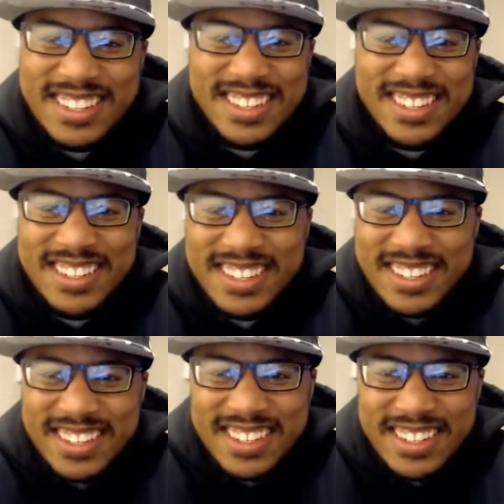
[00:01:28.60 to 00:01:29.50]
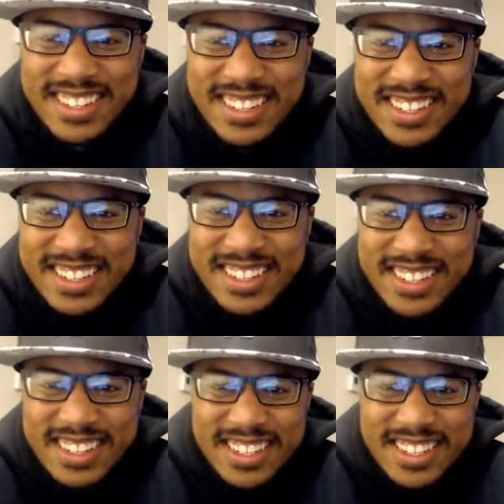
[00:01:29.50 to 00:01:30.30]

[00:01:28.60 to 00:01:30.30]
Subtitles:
Nobody speaks.